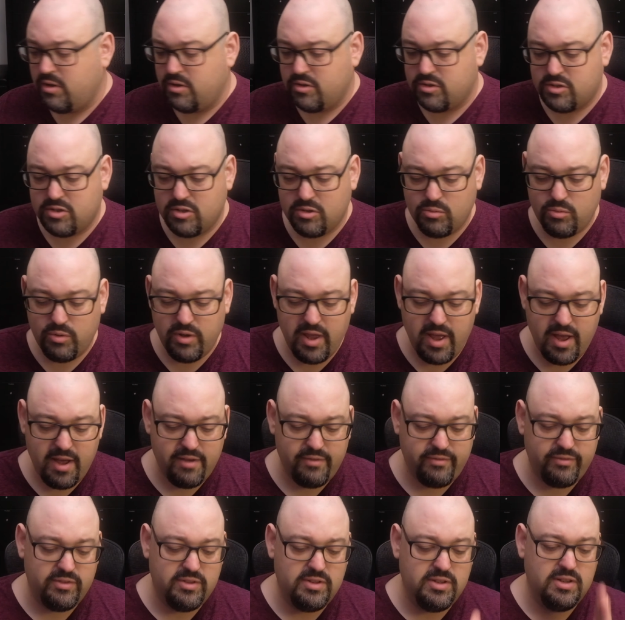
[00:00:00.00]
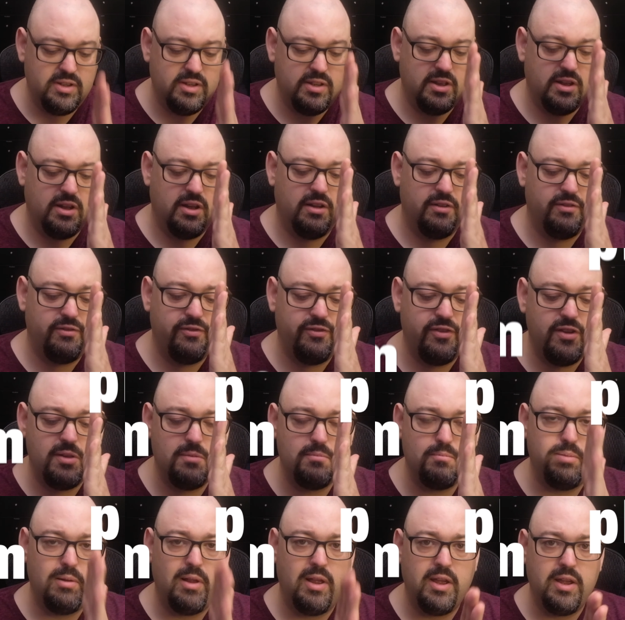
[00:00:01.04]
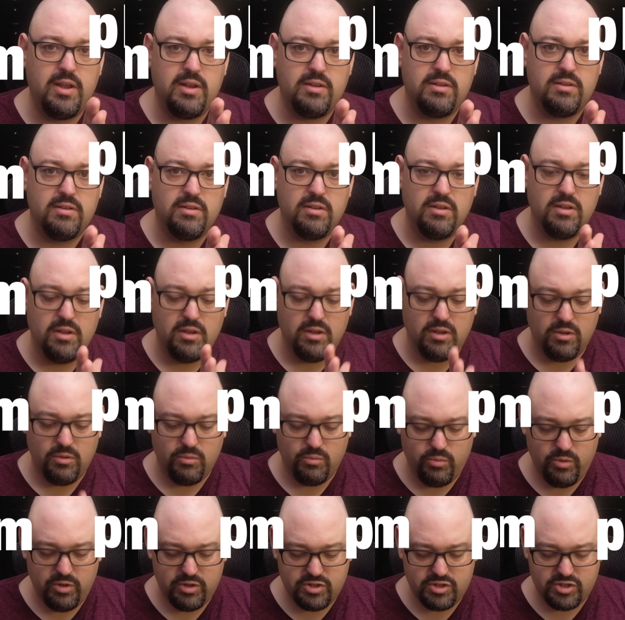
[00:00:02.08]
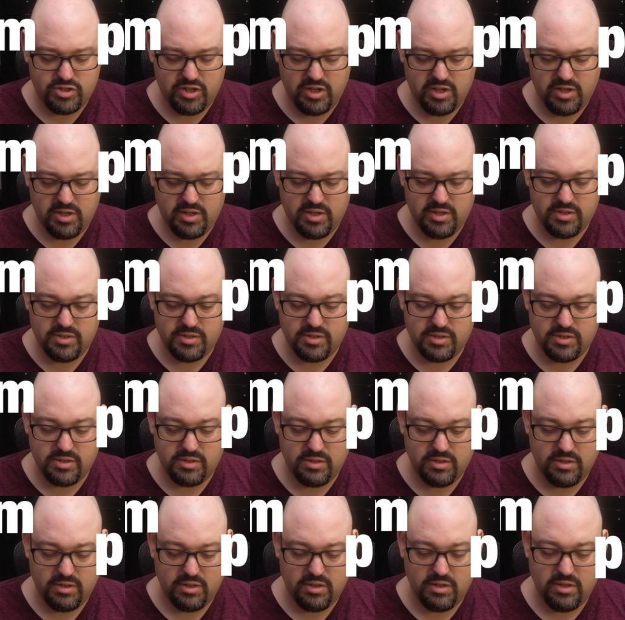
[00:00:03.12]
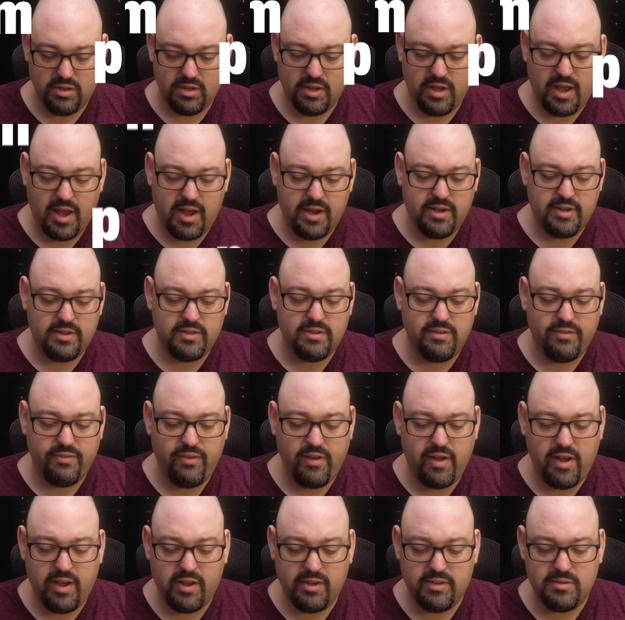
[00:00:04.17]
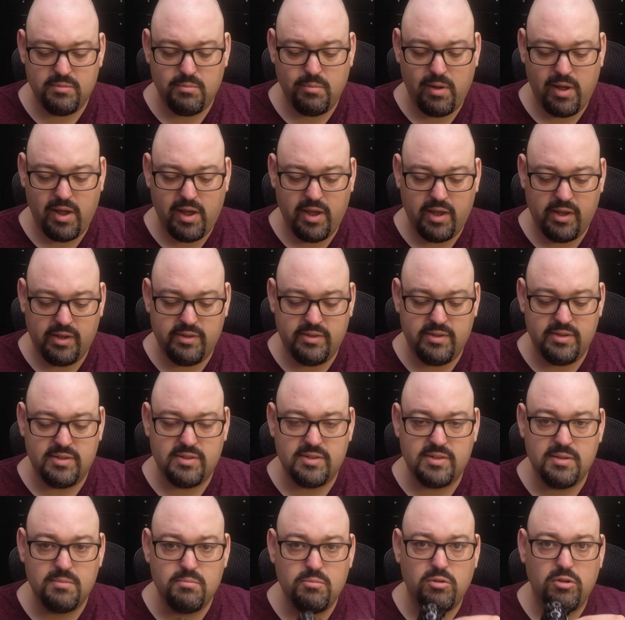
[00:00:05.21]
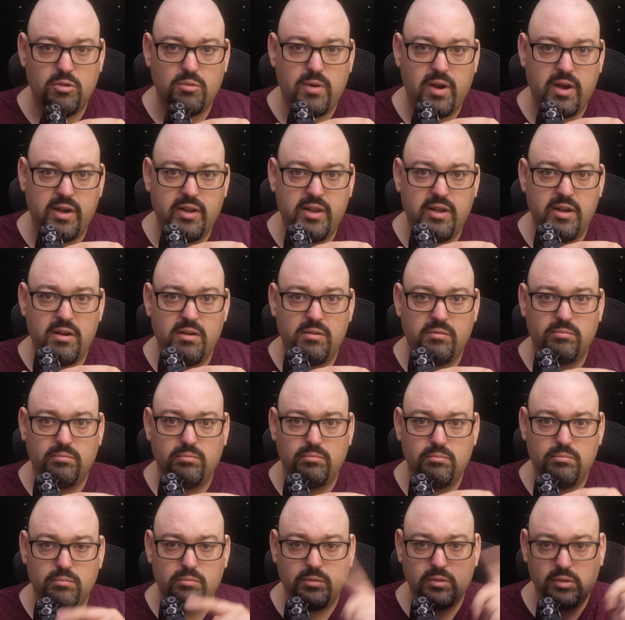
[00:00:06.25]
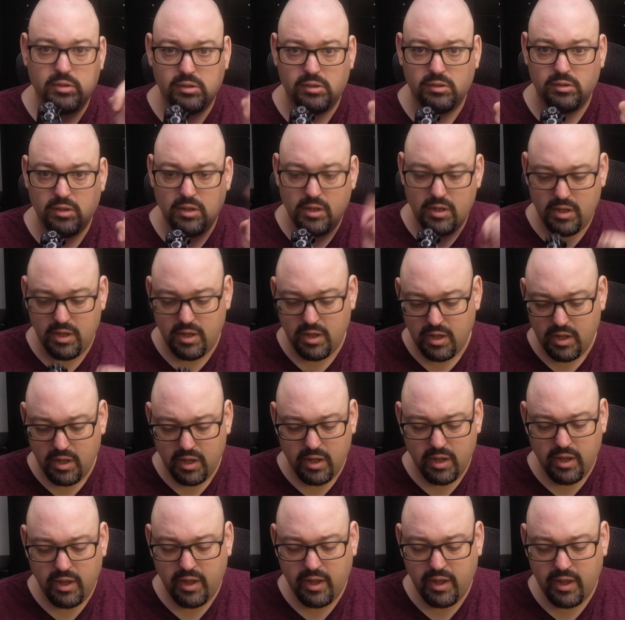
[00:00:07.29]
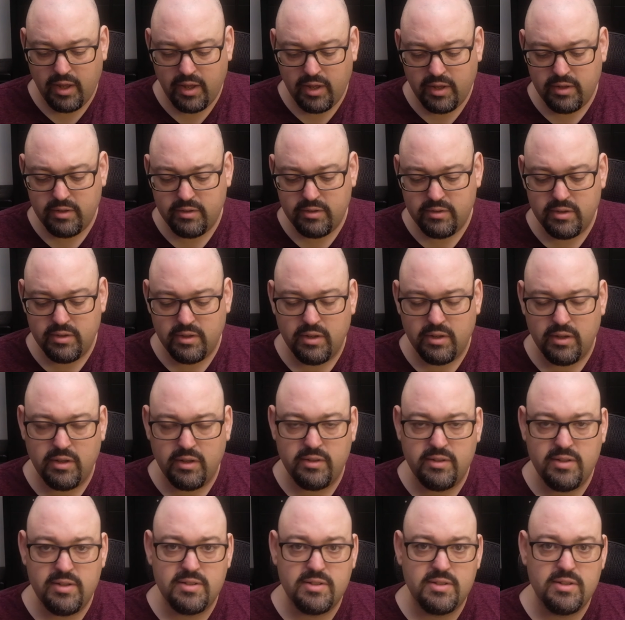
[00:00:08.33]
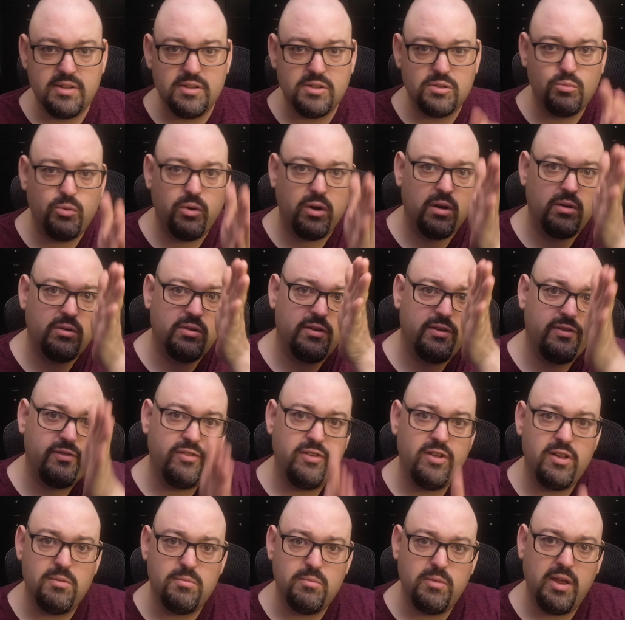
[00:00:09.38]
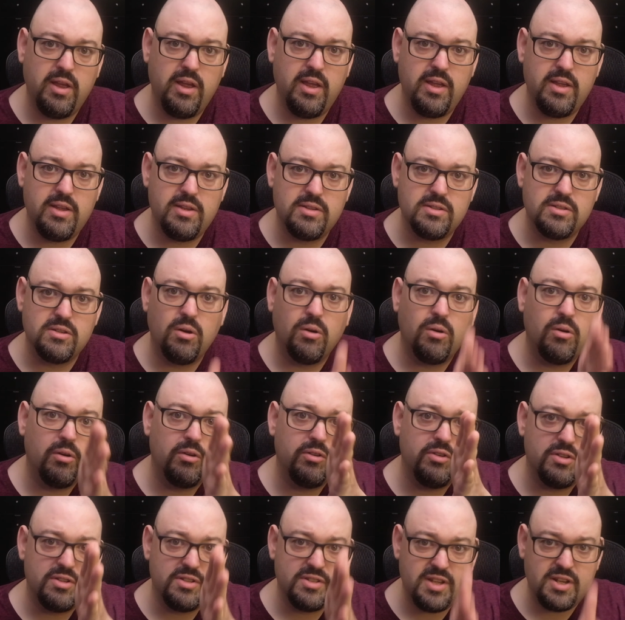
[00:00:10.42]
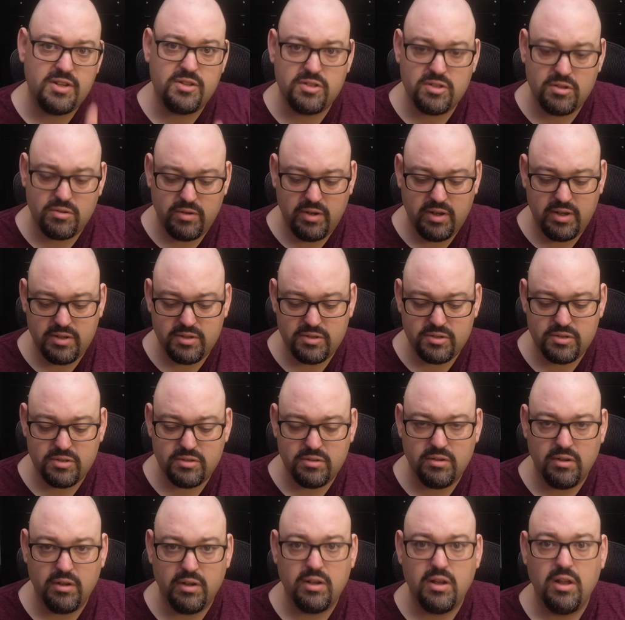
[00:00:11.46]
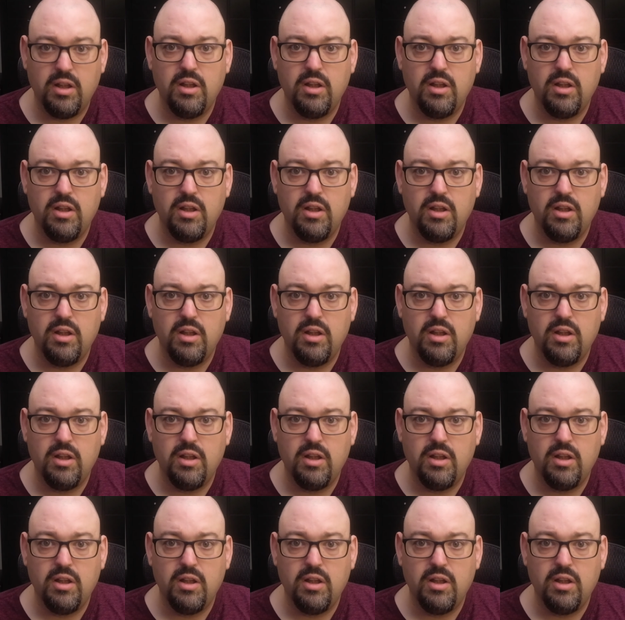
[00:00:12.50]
so we have the film plane, which is identified by this symbol right here. And this is where the film is or the sensor is, right?